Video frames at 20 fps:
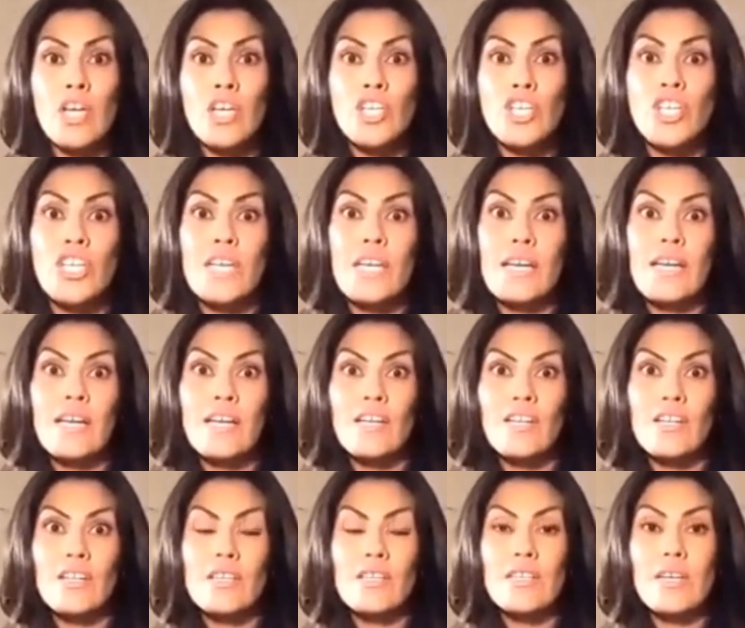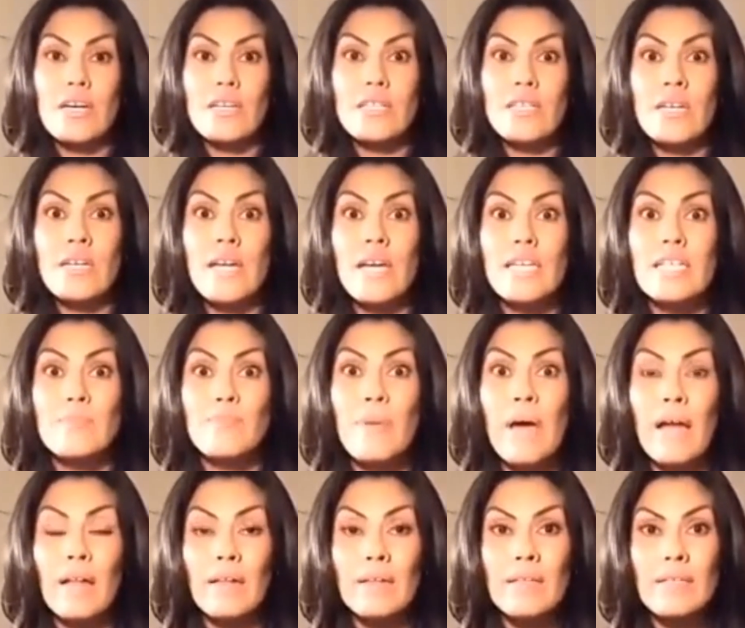she does a nice
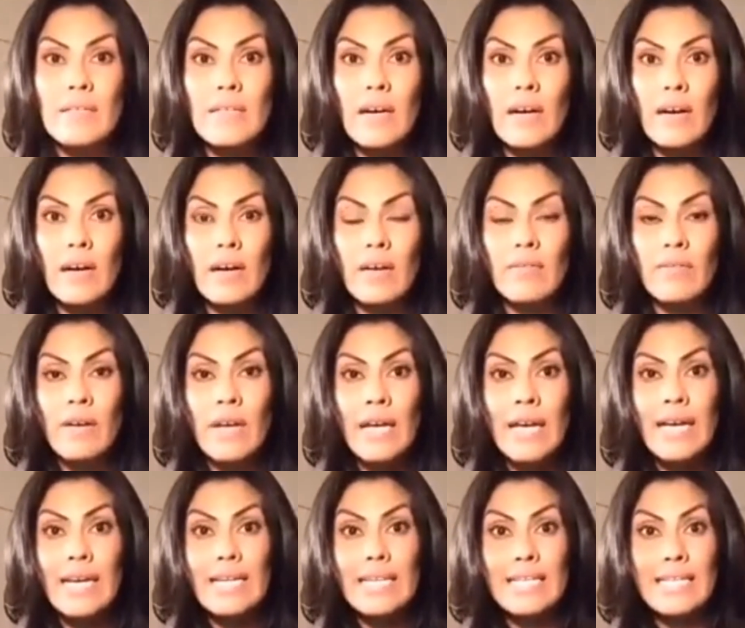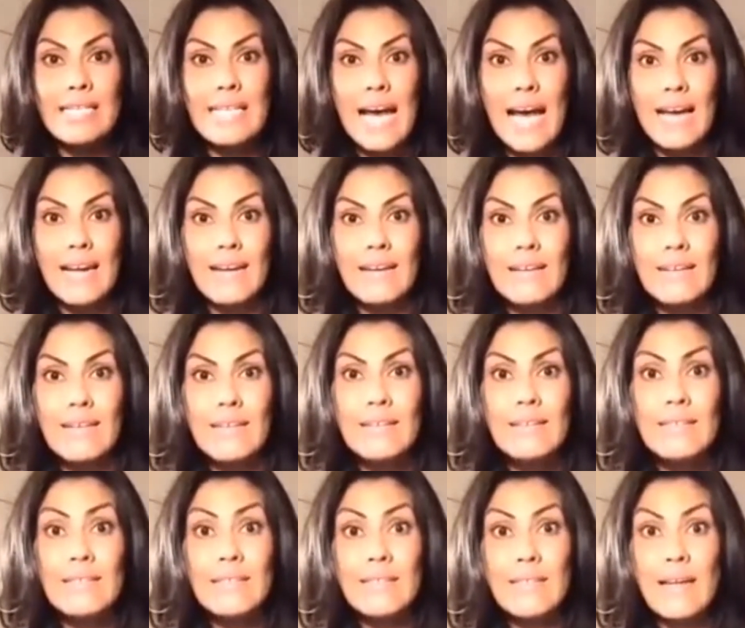balance of data,
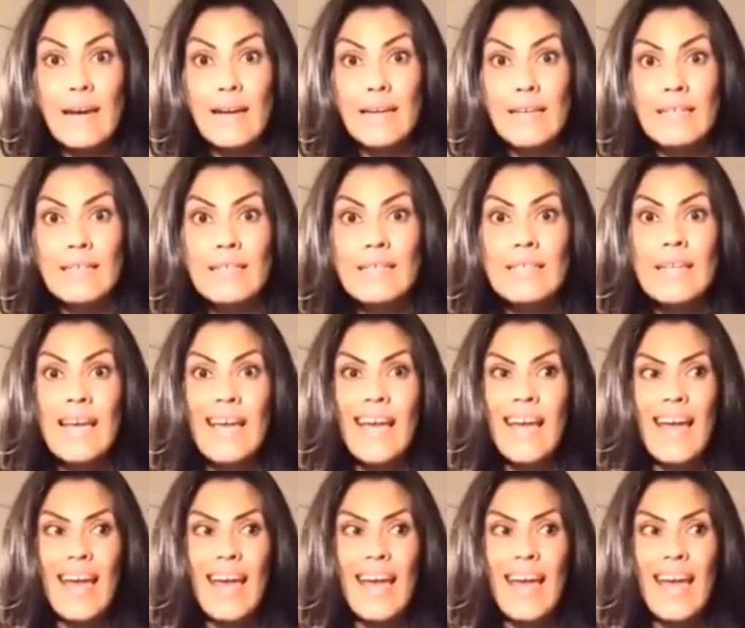science,